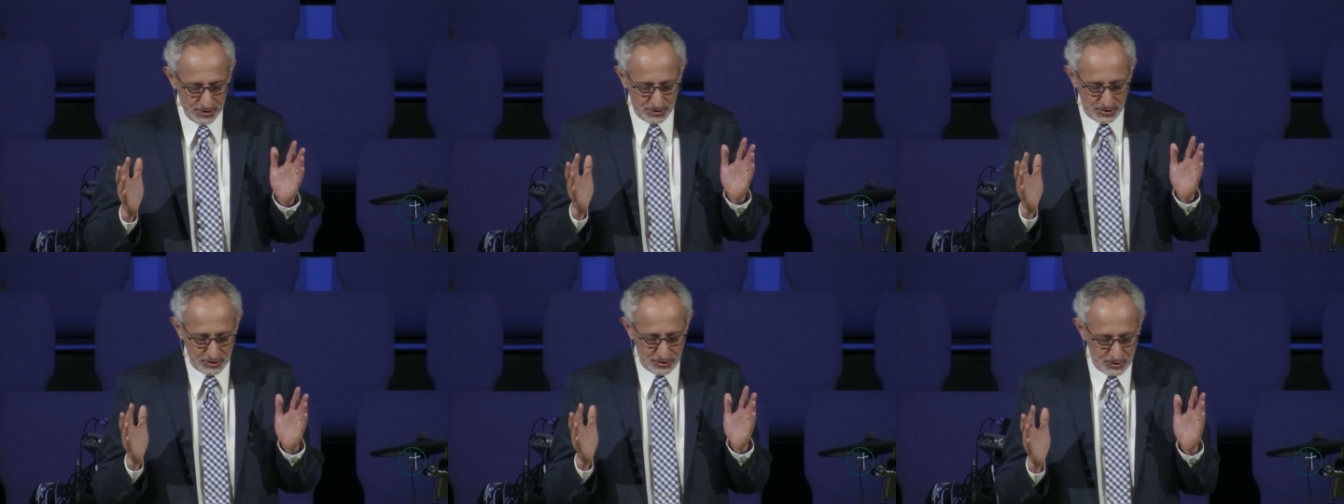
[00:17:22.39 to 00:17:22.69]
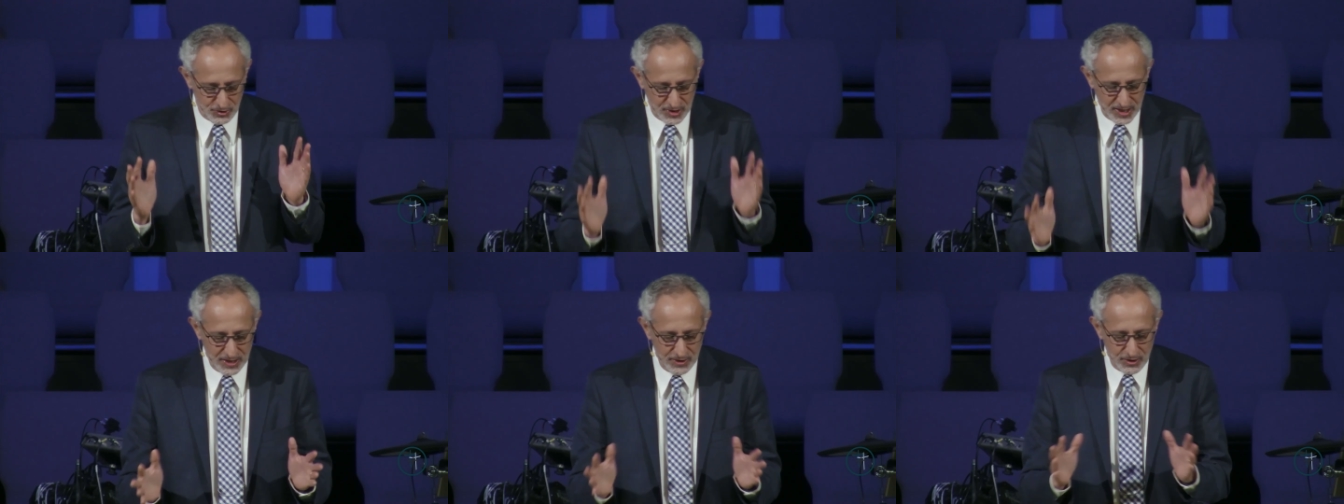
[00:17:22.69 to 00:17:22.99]
to
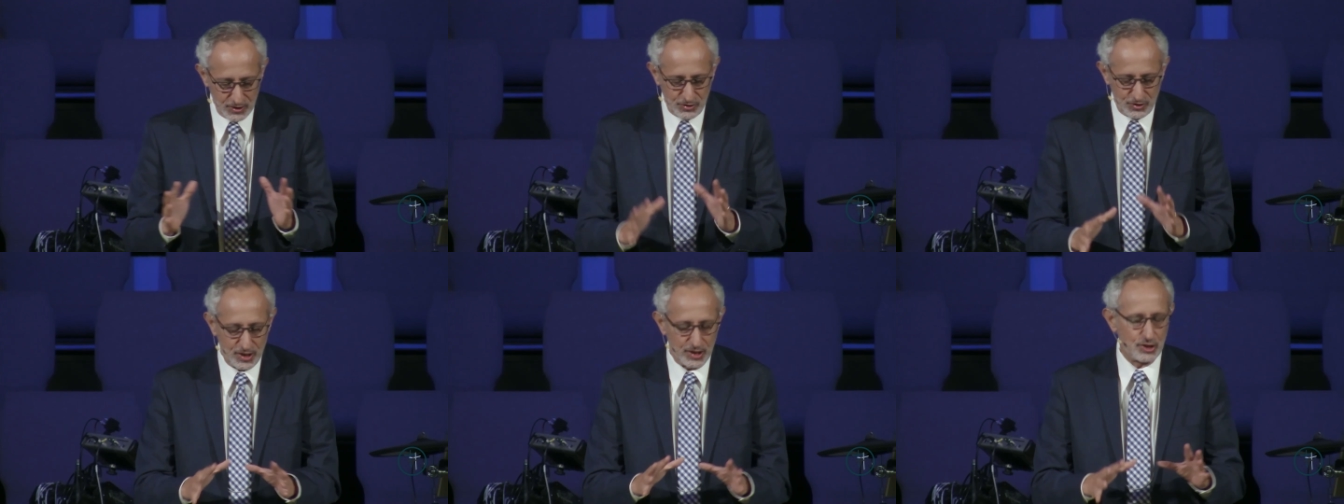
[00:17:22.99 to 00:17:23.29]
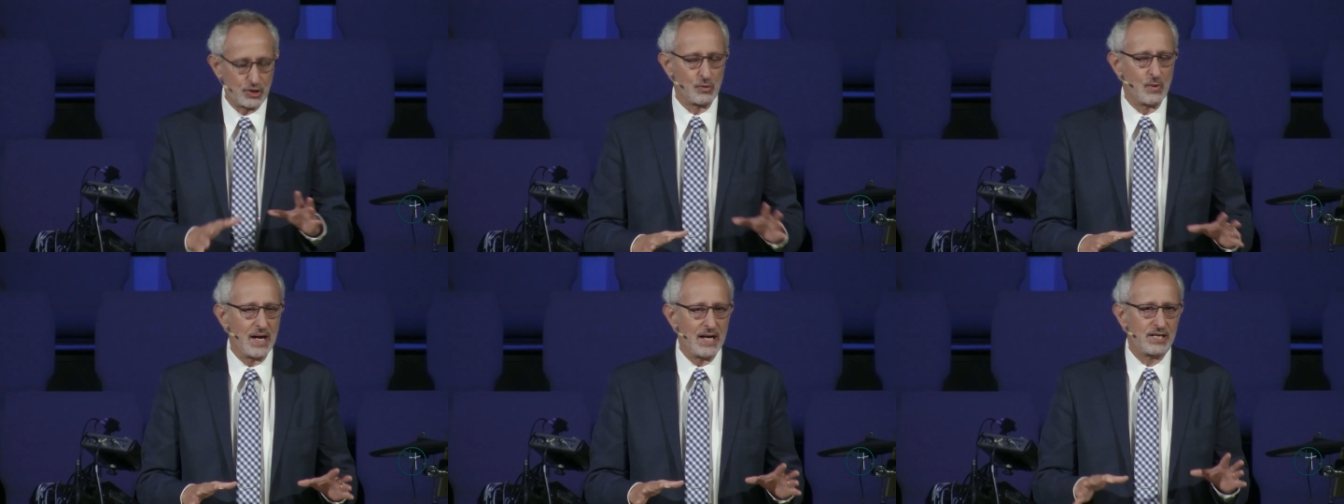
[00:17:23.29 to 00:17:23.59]
see the
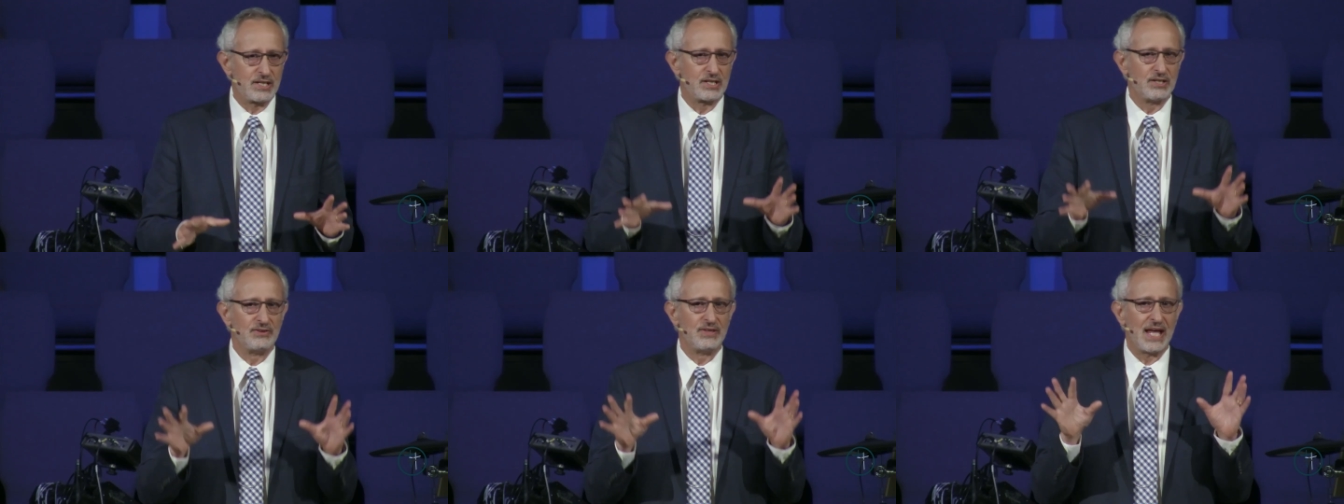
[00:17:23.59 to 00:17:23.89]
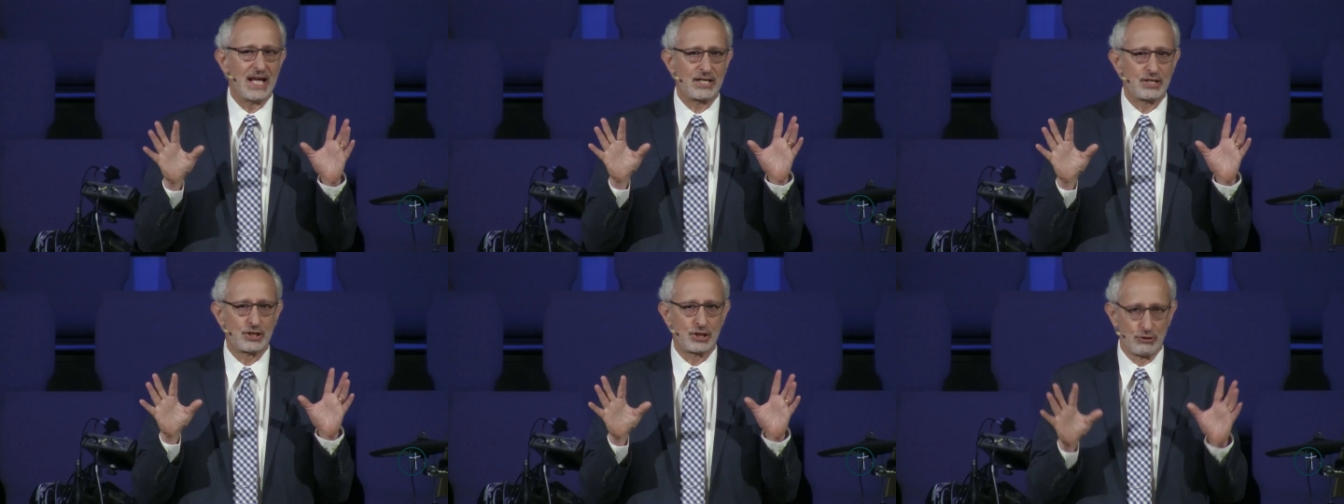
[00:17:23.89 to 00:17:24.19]
situation
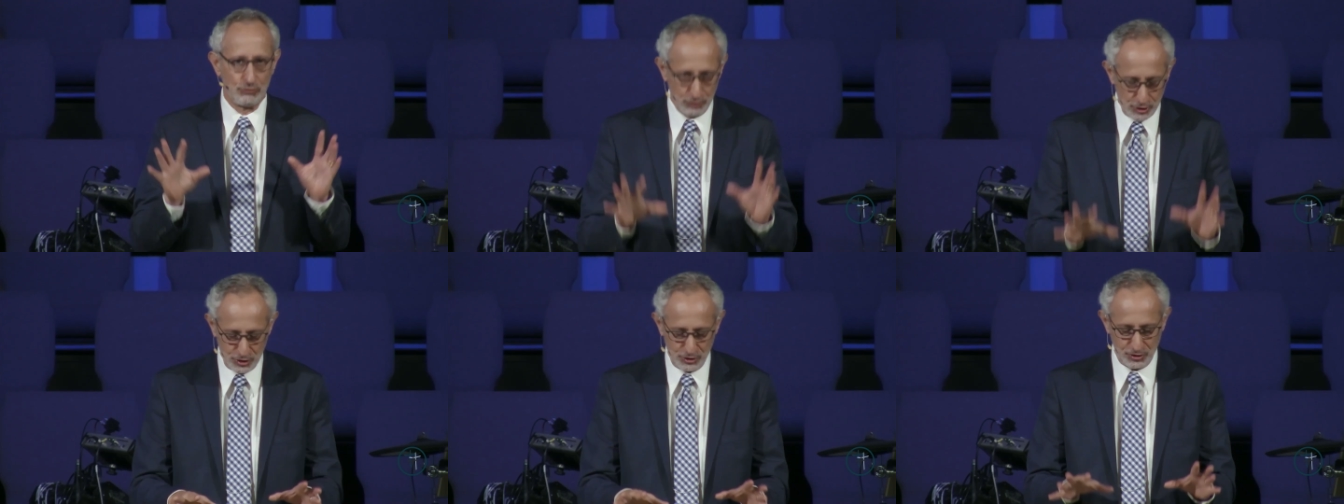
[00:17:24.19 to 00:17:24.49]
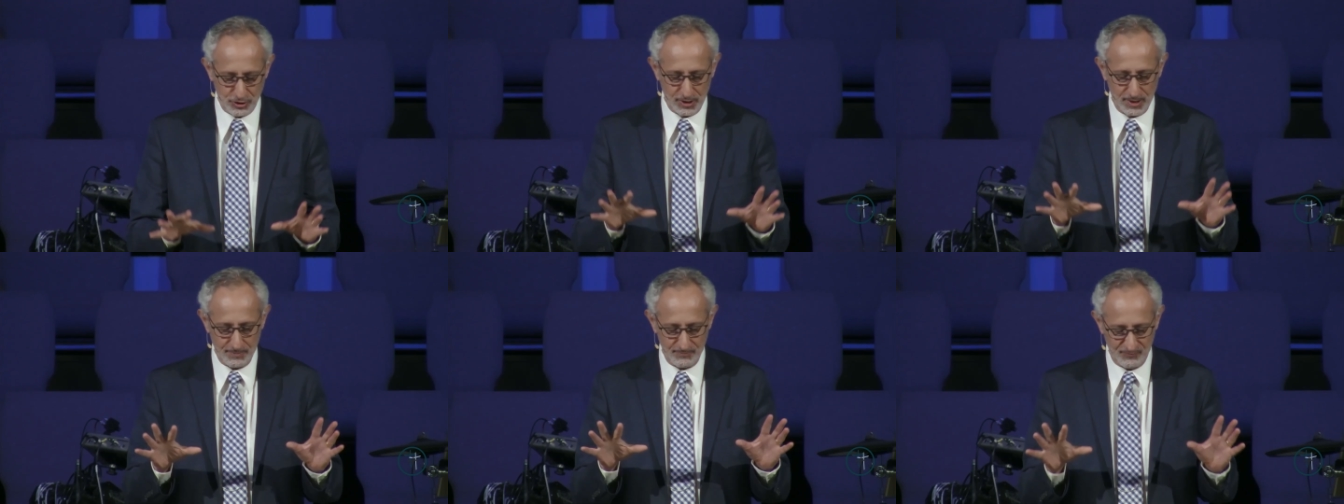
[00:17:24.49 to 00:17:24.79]
that
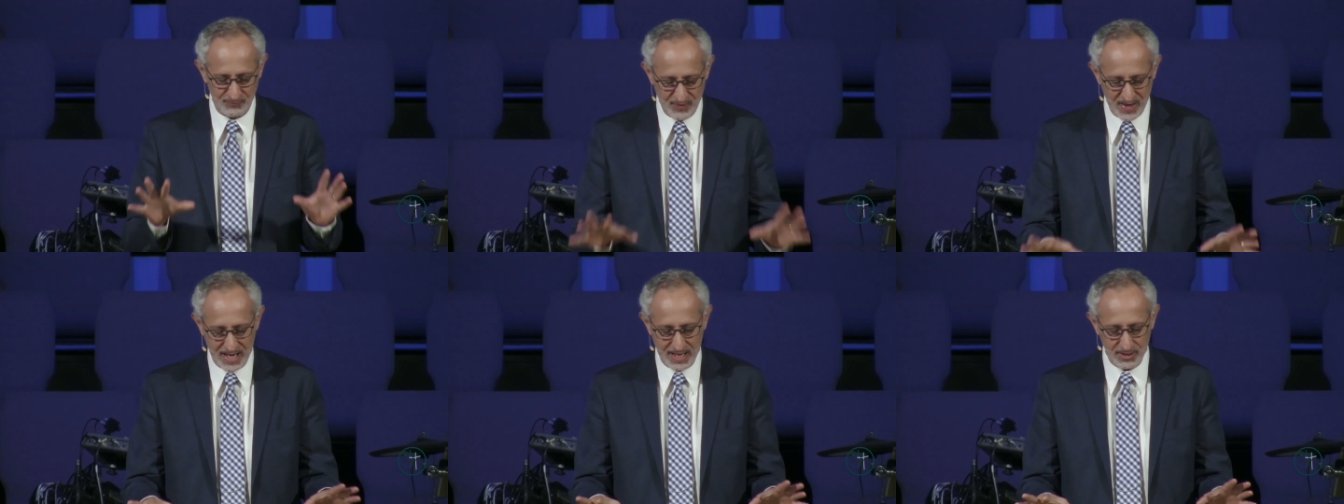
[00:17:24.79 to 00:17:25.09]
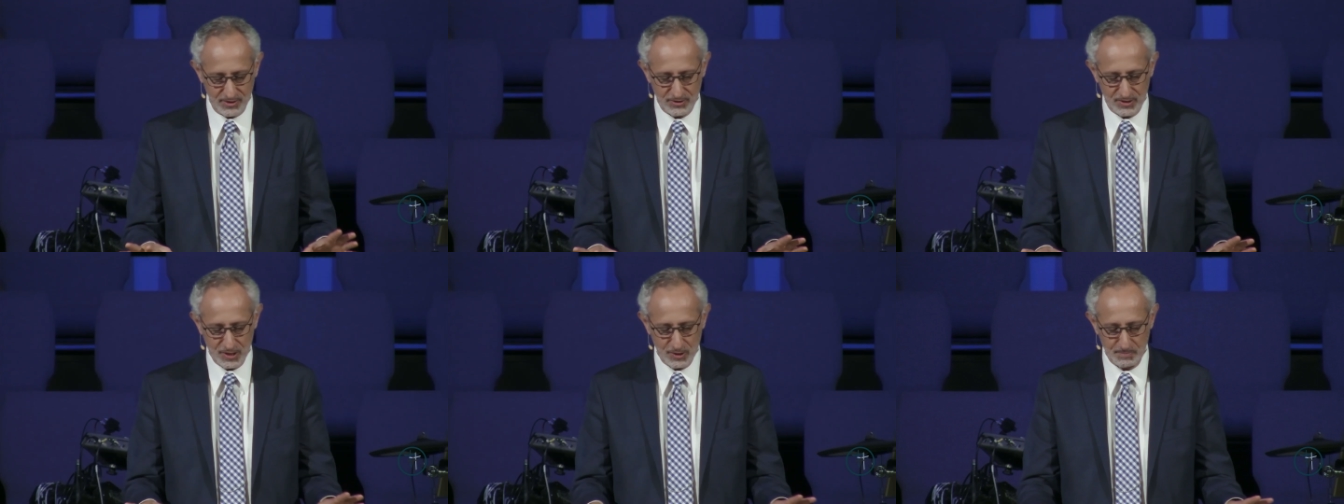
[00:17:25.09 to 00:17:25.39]
Jerusalem
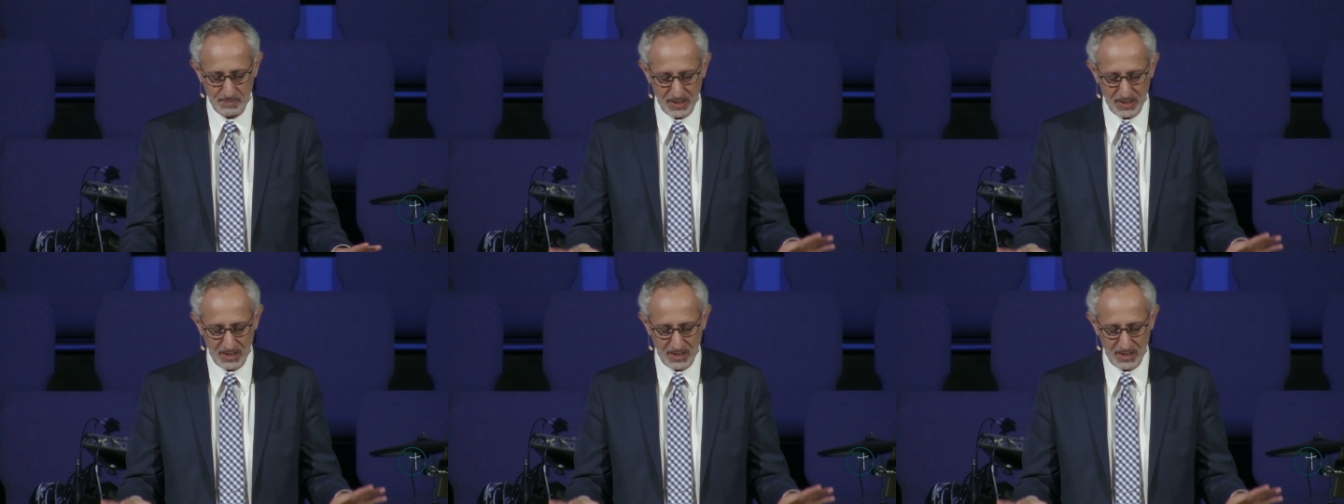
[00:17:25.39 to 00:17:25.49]
faced is